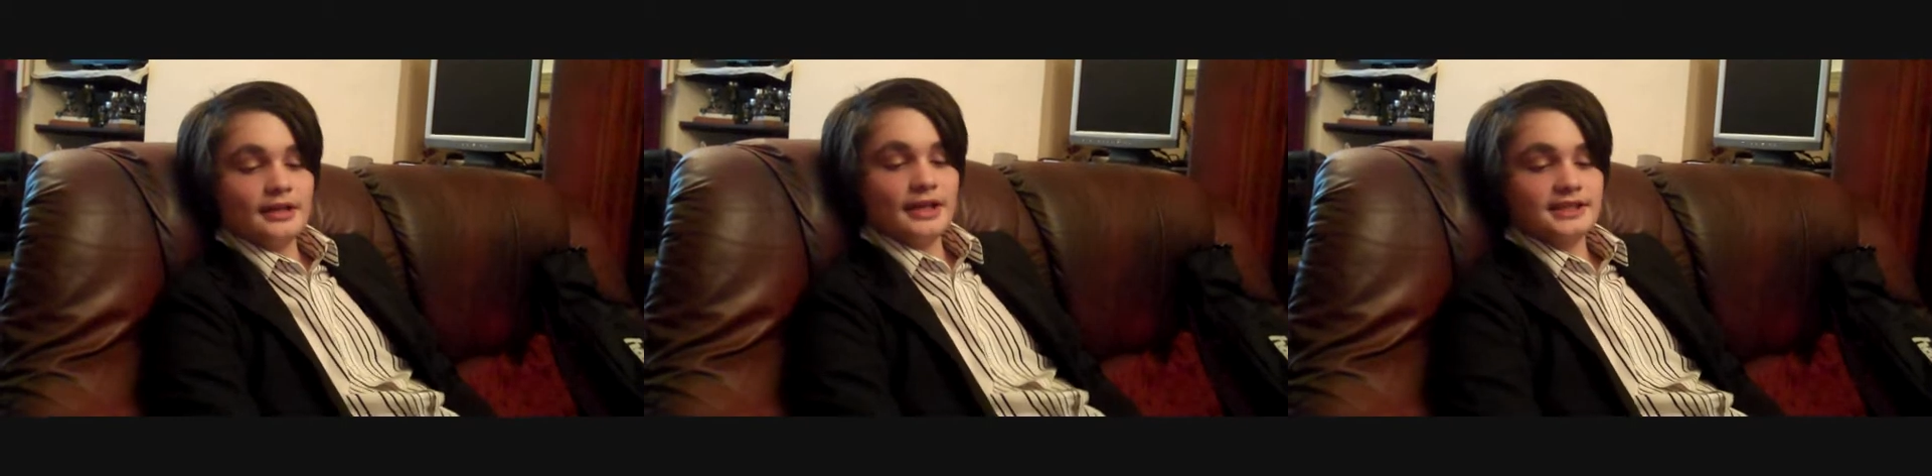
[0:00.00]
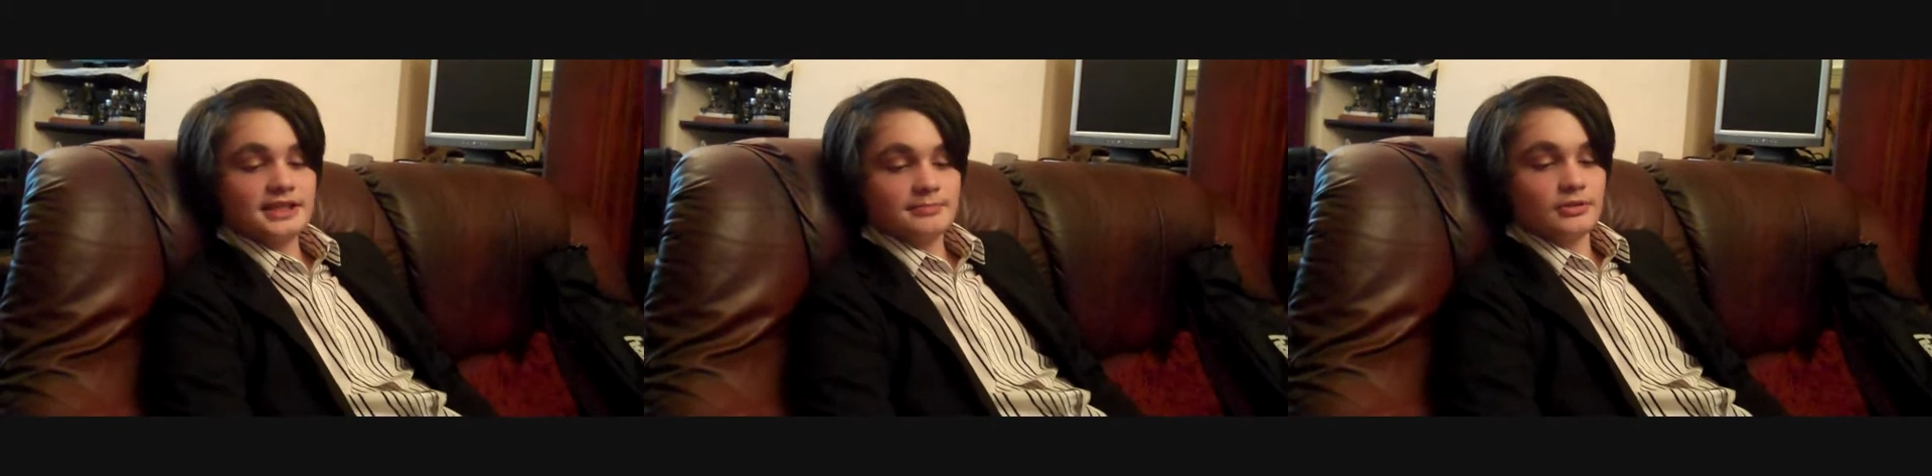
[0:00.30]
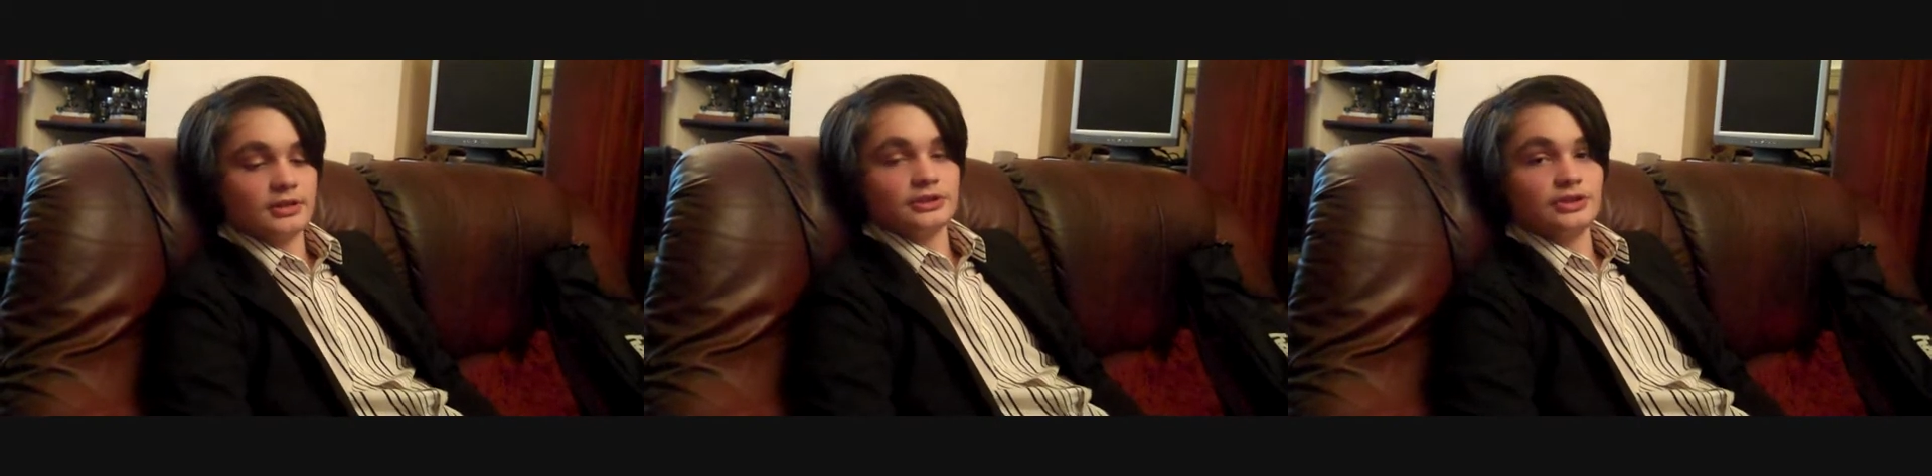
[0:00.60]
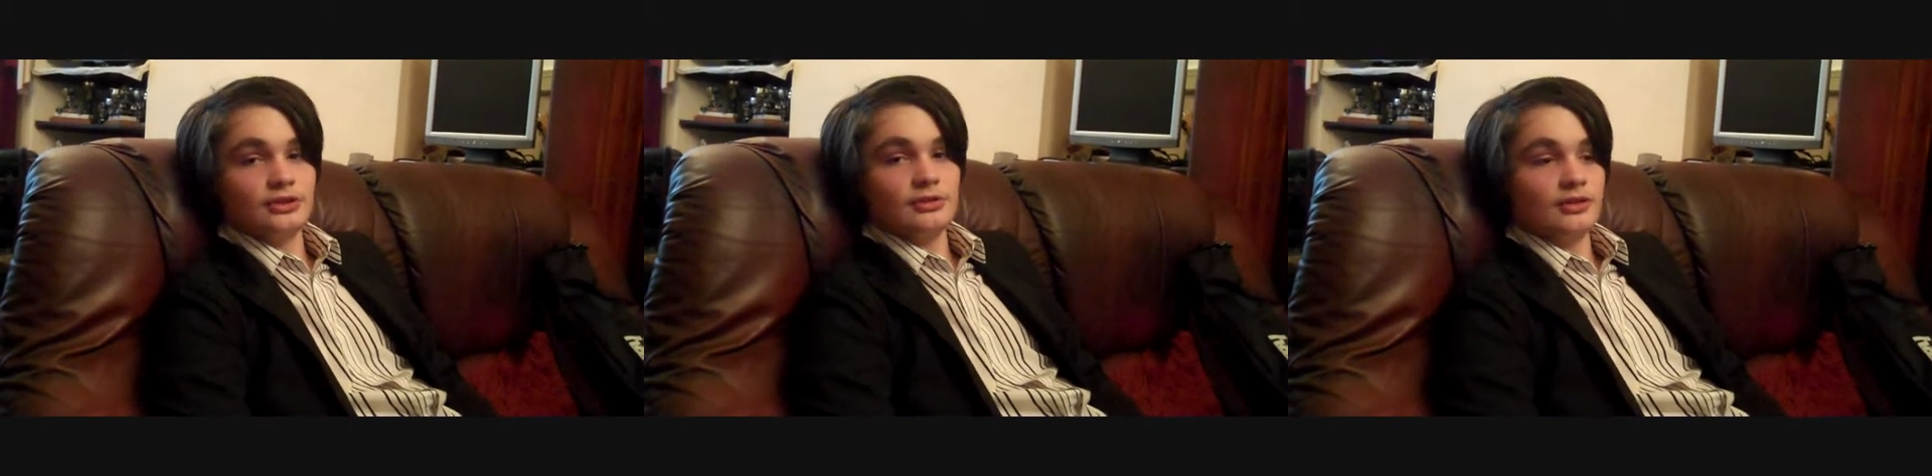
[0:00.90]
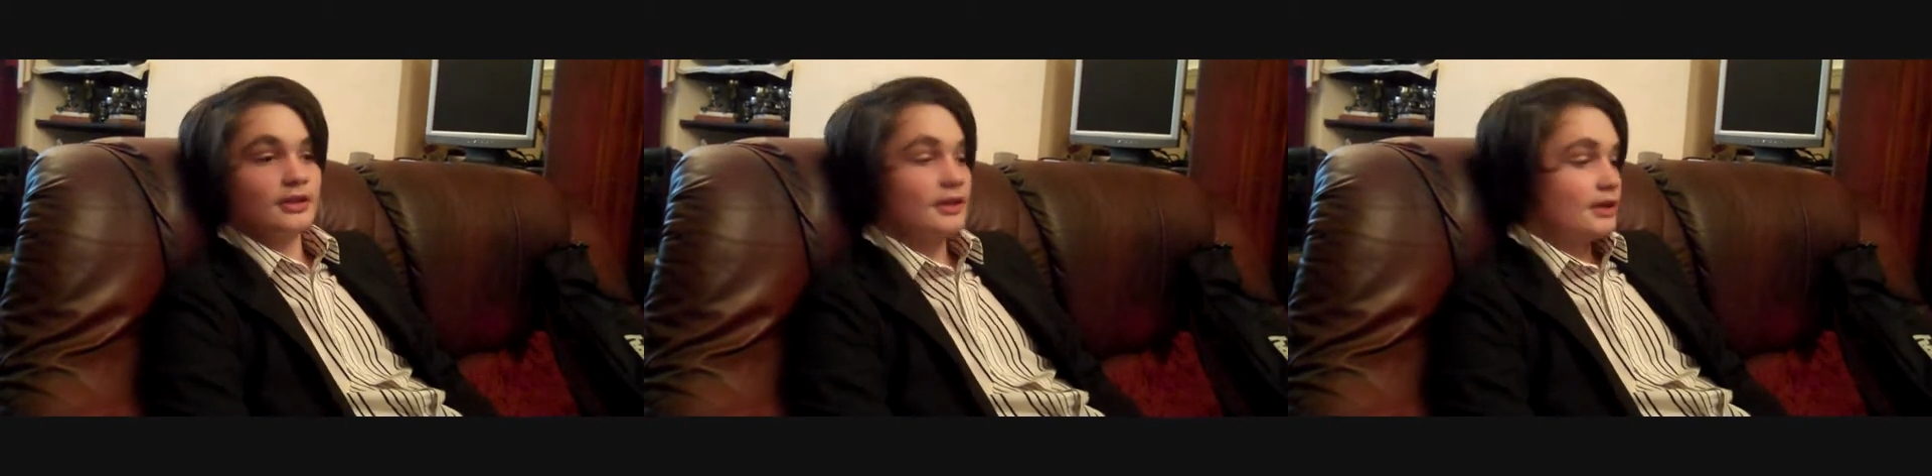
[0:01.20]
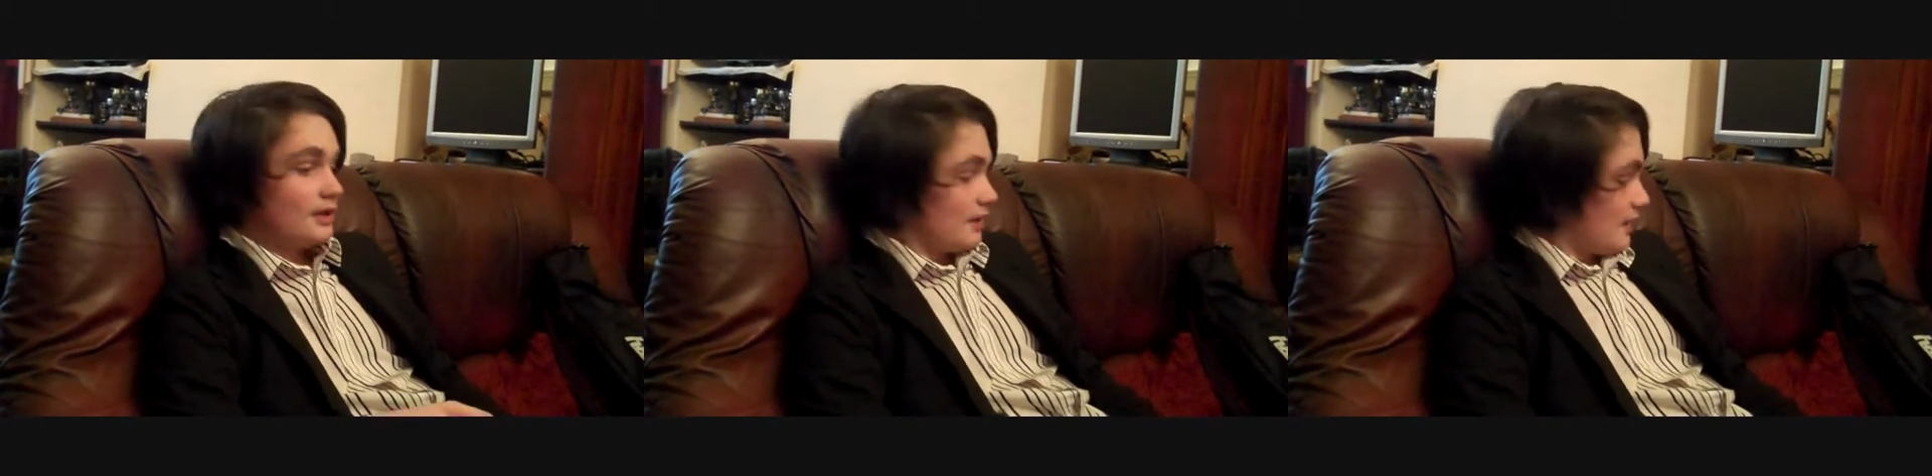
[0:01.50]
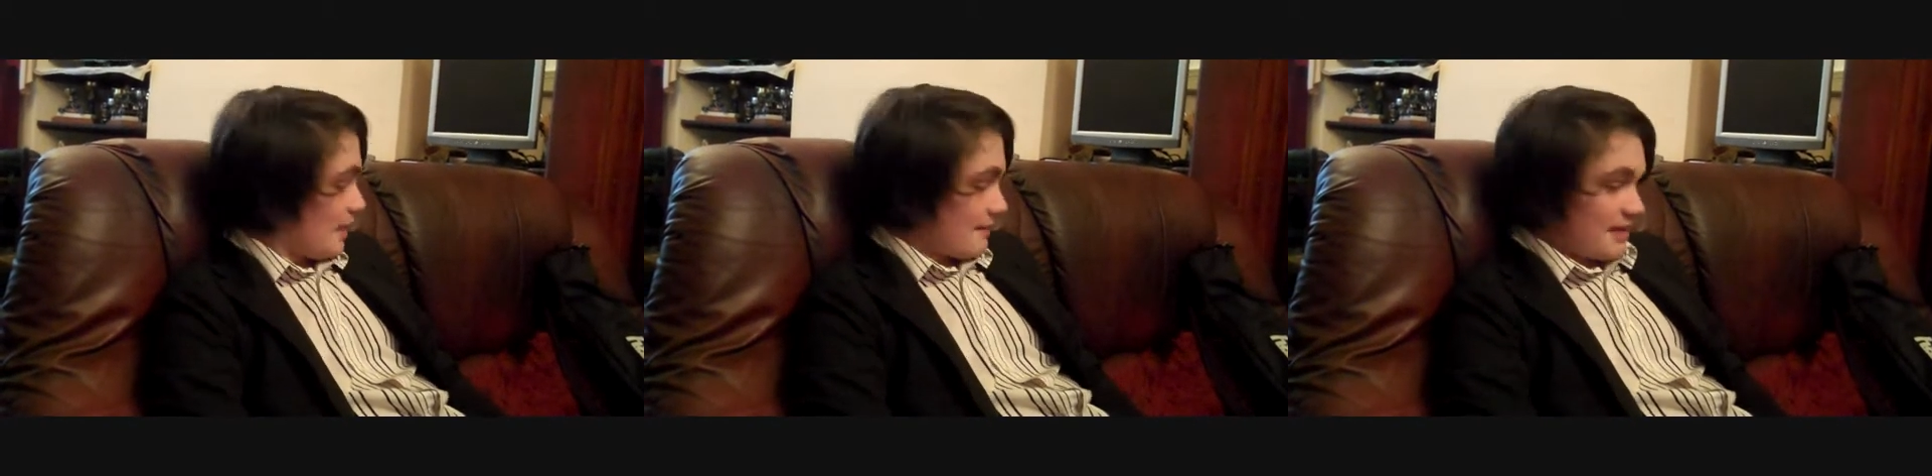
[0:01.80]
okay, this is part of the new look.
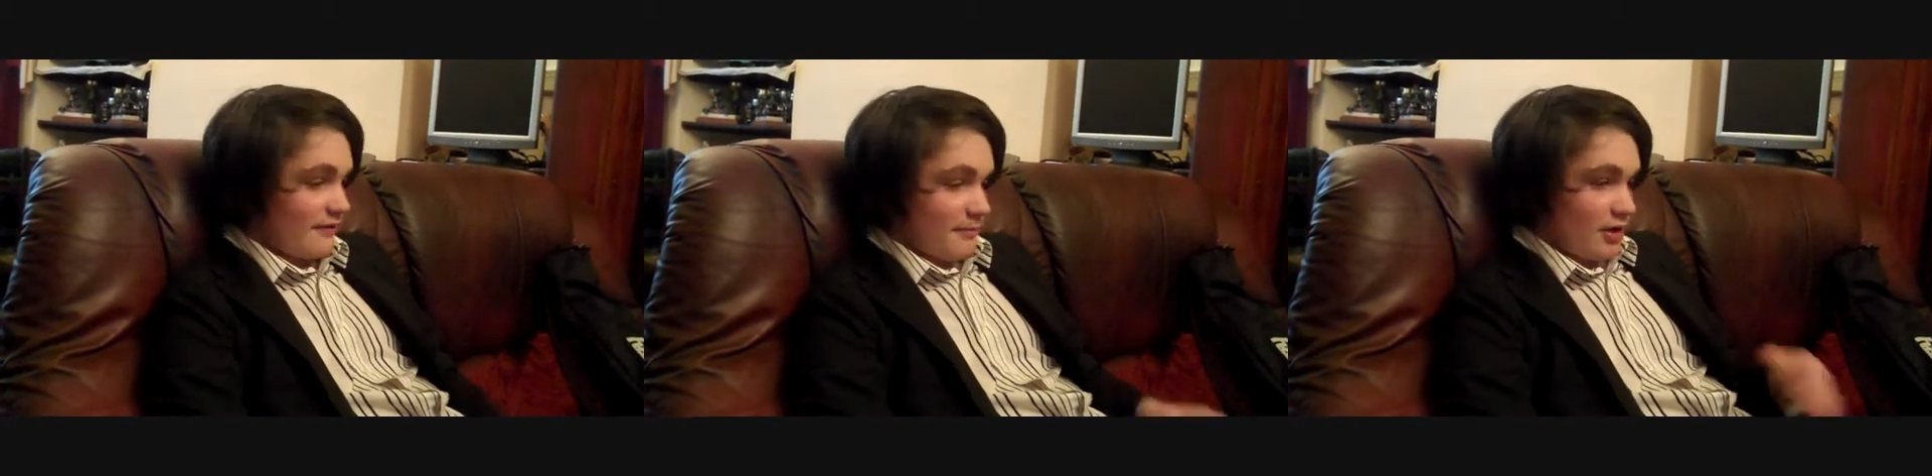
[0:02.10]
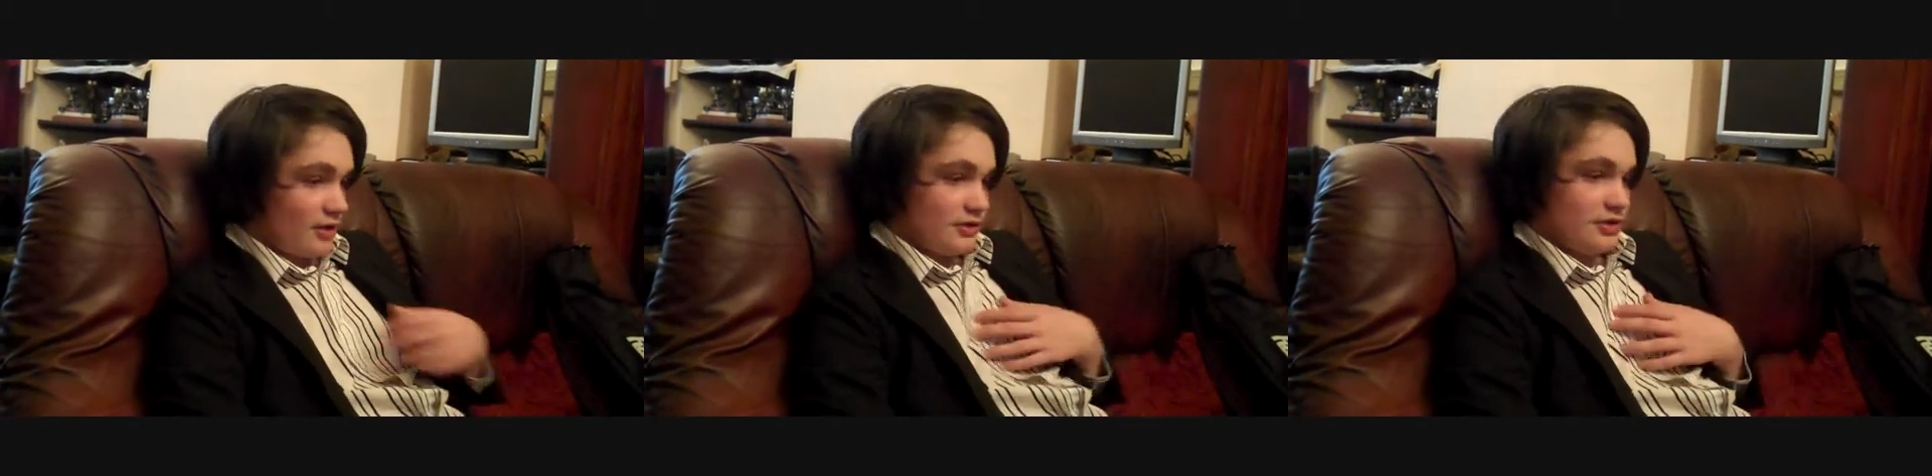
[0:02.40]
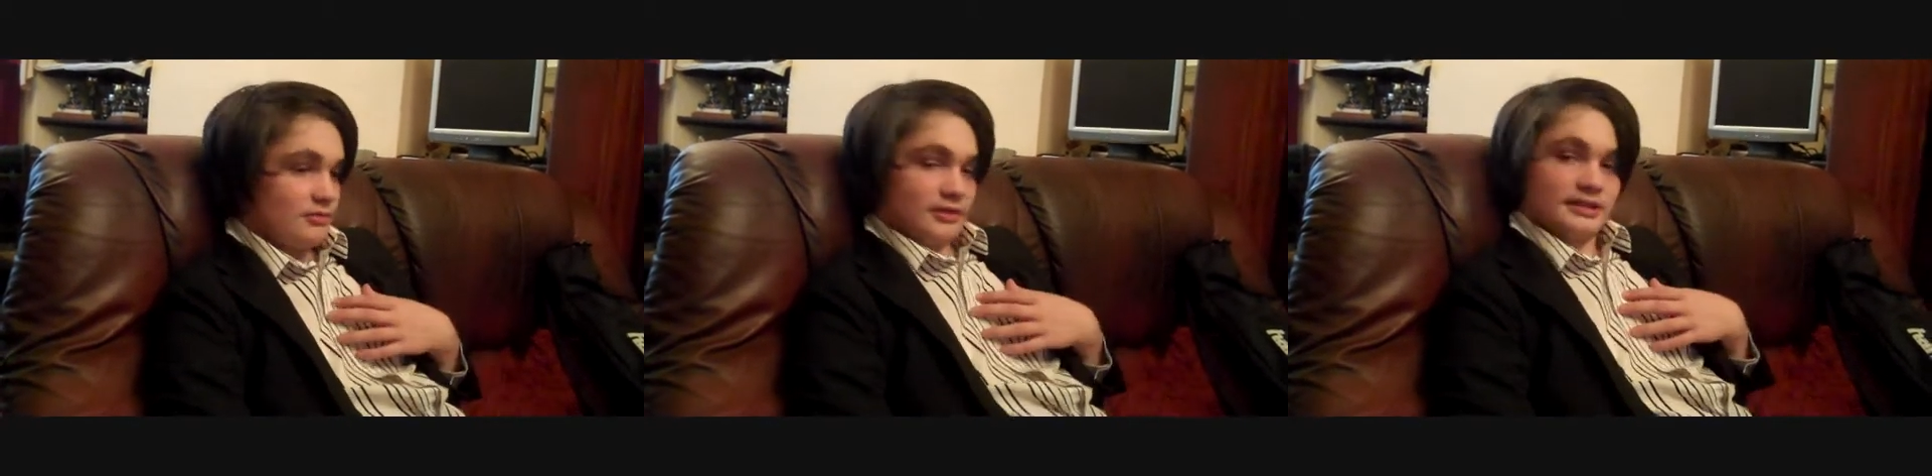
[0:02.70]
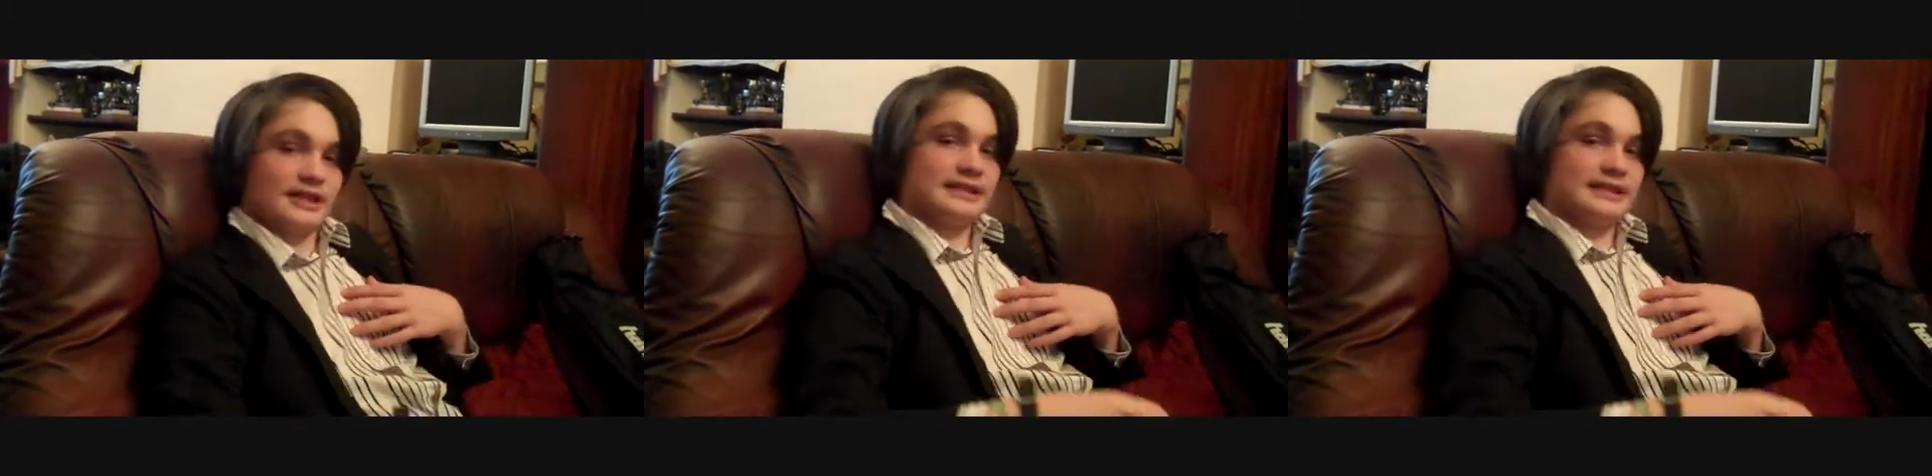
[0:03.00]
And the other part of the new look